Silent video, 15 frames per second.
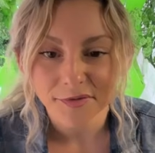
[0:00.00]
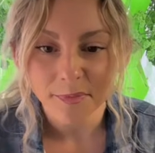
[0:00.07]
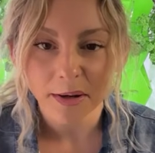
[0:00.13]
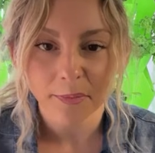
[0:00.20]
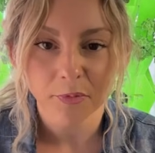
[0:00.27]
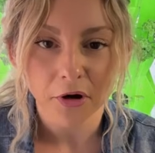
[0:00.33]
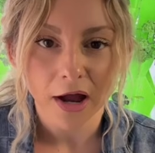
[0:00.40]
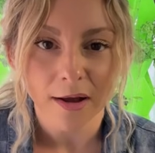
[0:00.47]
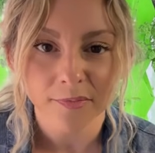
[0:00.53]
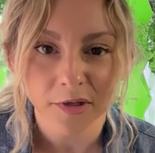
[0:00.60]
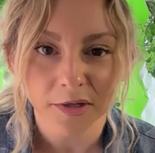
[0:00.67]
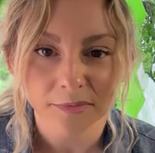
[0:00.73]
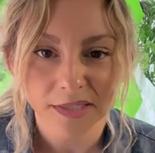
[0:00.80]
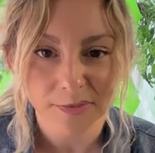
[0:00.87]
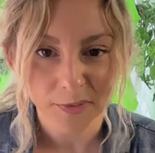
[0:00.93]
my
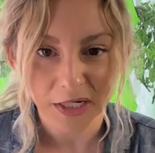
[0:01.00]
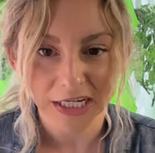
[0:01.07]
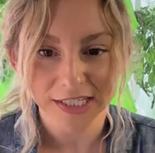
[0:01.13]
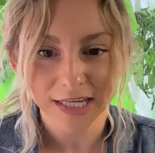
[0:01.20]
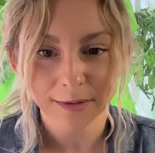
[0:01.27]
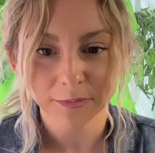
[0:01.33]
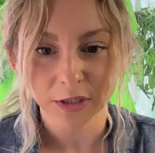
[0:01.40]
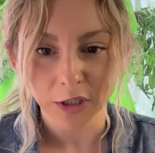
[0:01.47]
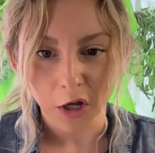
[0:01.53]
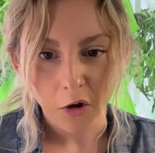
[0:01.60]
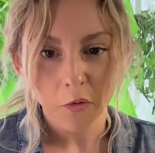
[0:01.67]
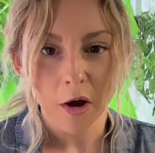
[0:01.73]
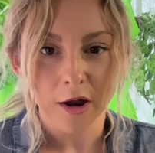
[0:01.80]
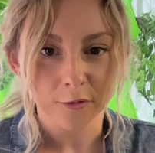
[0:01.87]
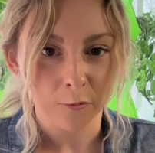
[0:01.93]
problem, is because I'm
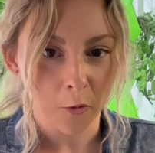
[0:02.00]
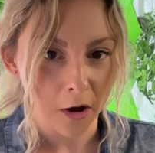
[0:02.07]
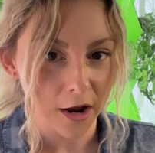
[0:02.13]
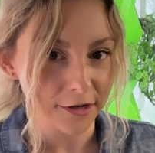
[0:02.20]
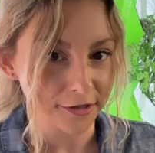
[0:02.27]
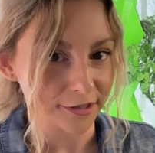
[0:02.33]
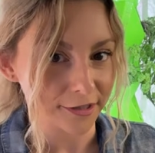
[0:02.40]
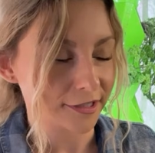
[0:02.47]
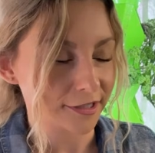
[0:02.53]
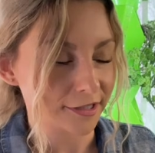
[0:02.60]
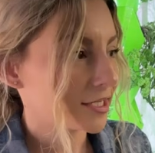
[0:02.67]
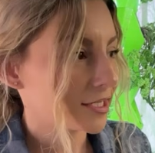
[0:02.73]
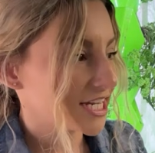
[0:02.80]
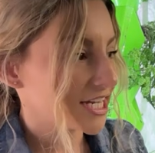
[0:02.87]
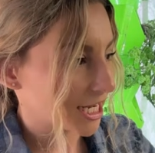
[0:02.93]
low on water
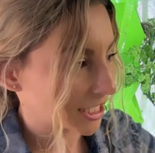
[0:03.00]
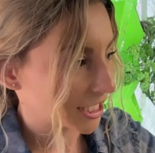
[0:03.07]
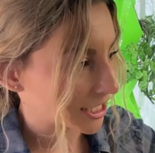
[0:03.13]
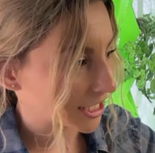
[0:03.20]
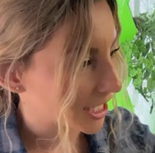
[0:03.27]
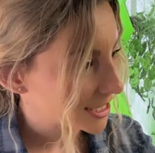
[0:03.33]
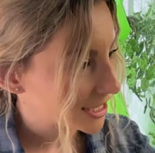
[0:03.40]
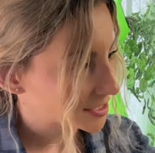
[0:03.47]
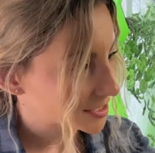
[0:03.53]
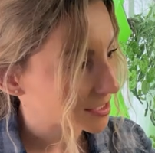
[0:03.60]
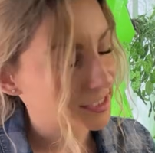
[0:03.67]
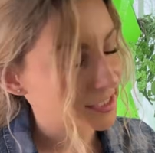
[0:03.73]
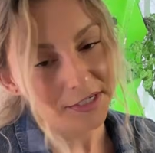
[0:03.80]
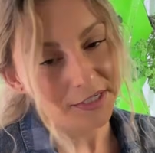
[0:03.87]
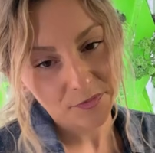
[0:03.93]
and I let the
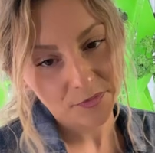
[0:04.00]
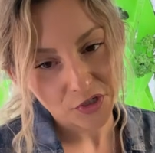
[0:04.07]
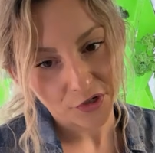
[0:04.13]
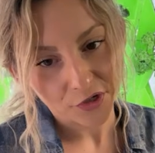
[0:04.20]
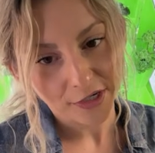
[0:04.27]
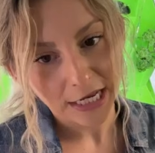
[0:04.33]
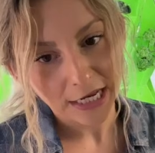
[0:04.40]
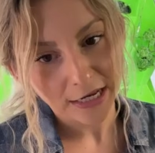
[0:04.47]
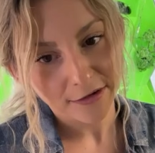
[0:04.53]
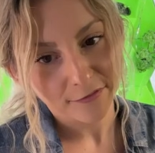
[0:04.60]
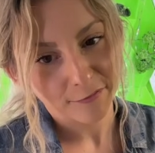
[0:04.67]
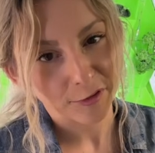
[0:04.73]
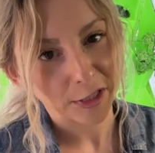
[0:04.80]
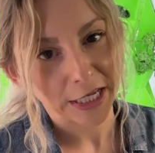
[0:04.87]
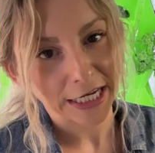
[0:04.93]
system circulate
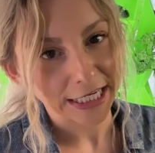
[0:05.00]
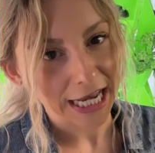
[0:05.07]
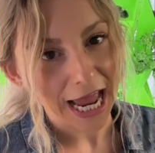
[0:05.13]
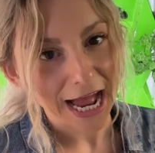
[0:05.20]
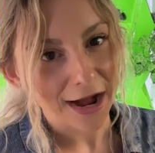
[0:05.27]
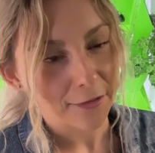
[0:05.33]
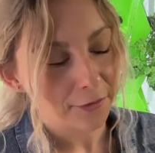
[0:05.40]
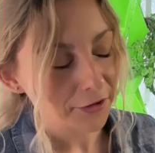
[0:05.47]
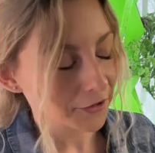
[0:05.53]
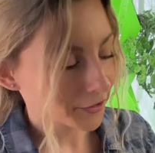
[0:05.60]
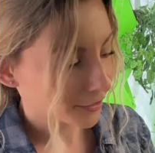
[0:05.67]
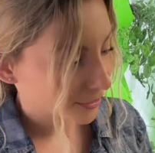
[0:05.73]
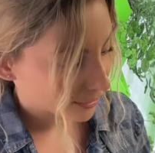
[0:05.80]
for like an hour,